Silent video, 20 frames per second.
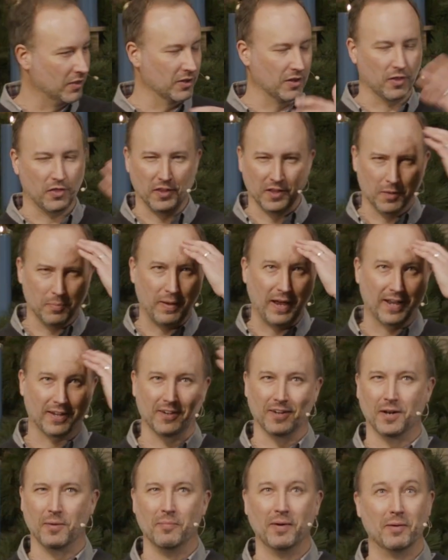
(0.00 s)
think back
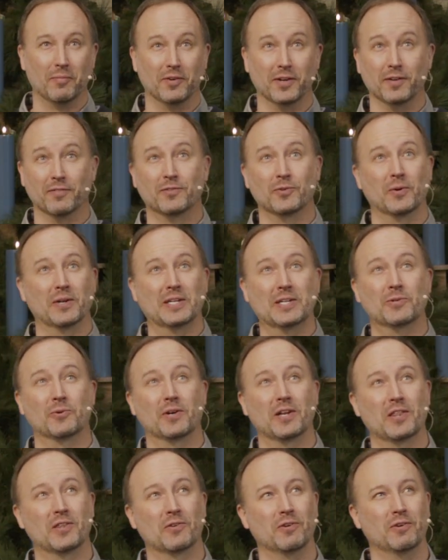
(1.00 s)
on a memory of
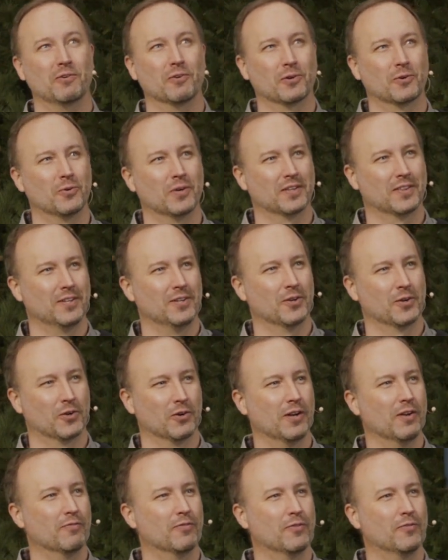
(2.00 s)
2023 real quick that you're
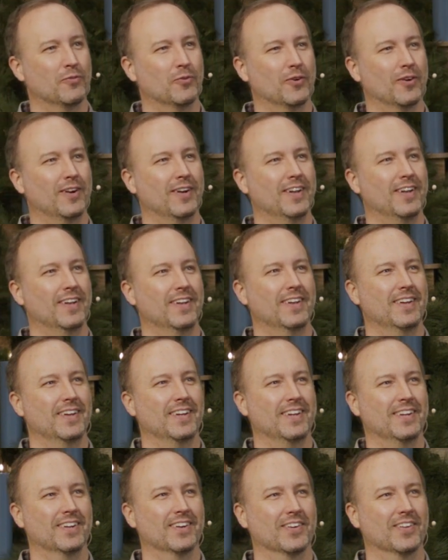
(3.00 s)
grateful for
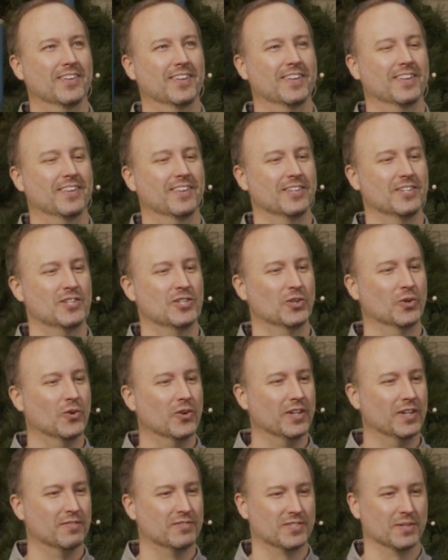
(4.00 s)
you know, the, the
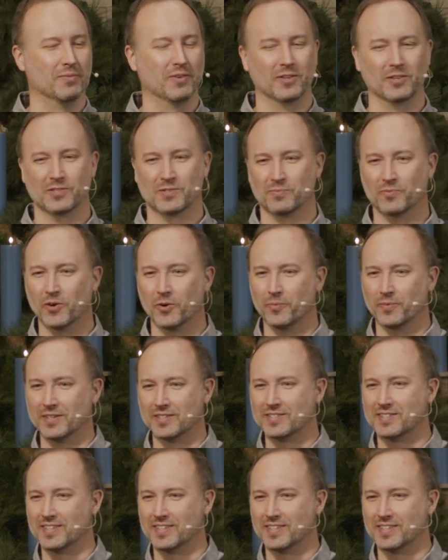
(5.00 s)
joy of some of those moments.